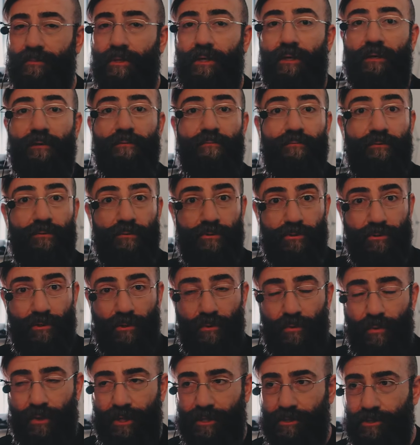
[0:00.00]
if you so
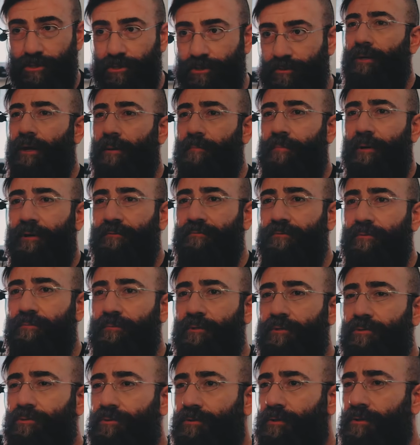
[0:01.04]
wish. Apart from
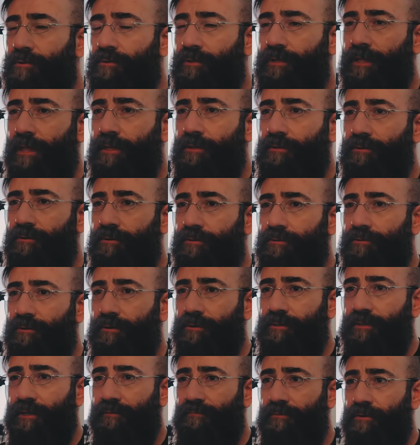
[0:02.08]
the tuning, what other
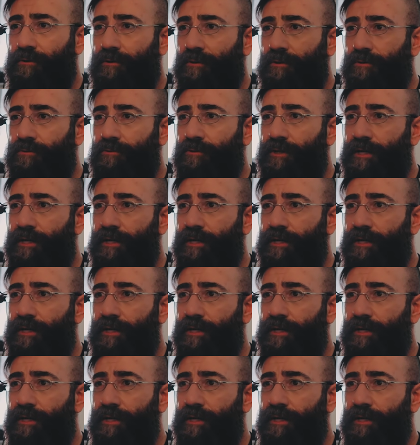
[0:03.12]
controls have we got?